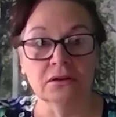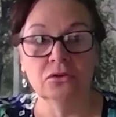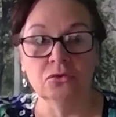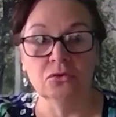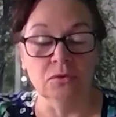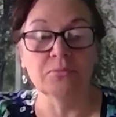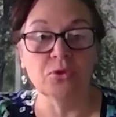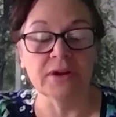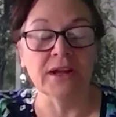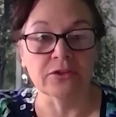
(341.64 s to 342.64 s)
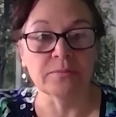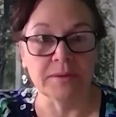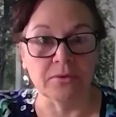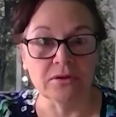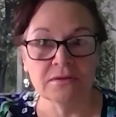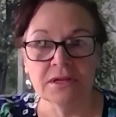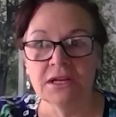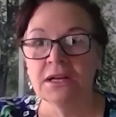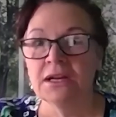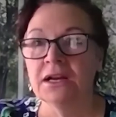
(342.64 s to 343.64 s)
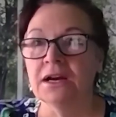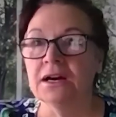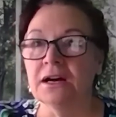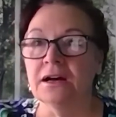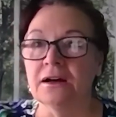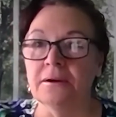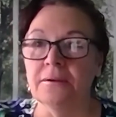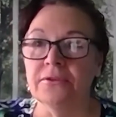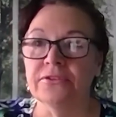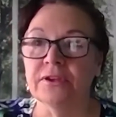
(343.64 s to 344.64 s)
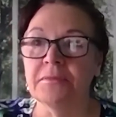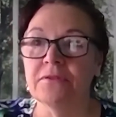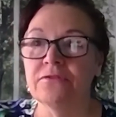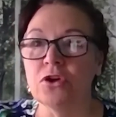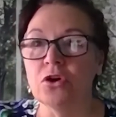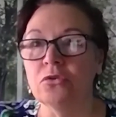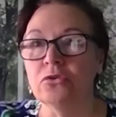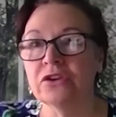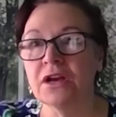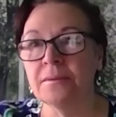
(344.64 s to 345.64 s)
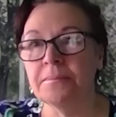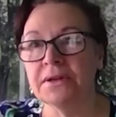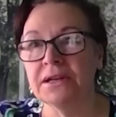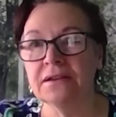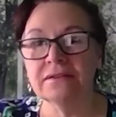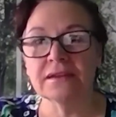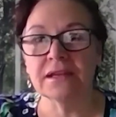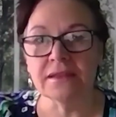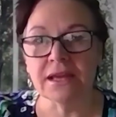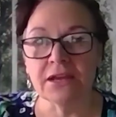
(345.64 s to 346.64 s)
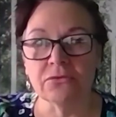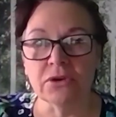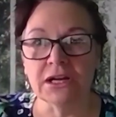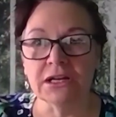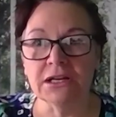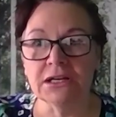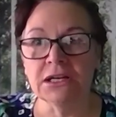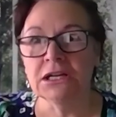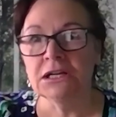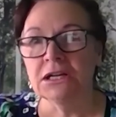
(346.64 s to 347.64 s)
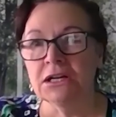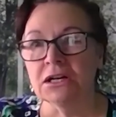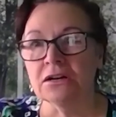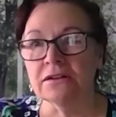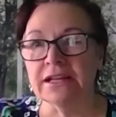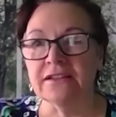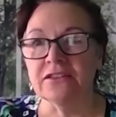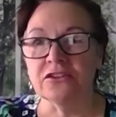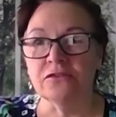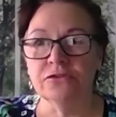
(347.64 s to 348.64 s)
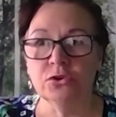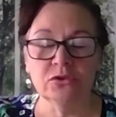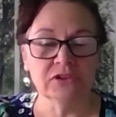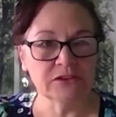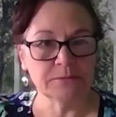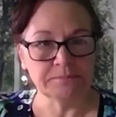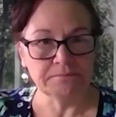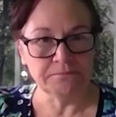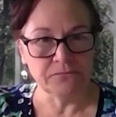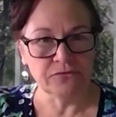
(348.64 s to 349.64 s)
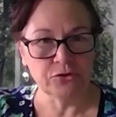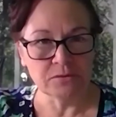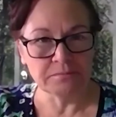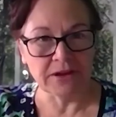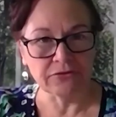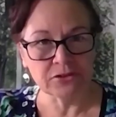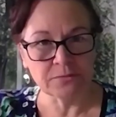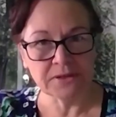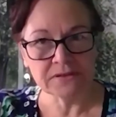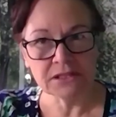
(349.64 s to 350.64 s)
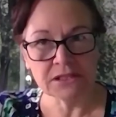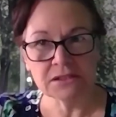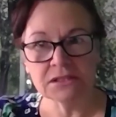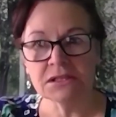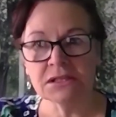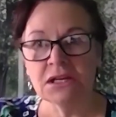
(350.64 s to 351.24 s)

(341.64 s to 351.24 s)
who employ other people. Mm. Uh, some of those companies that they run are like in this food and food and beverage business,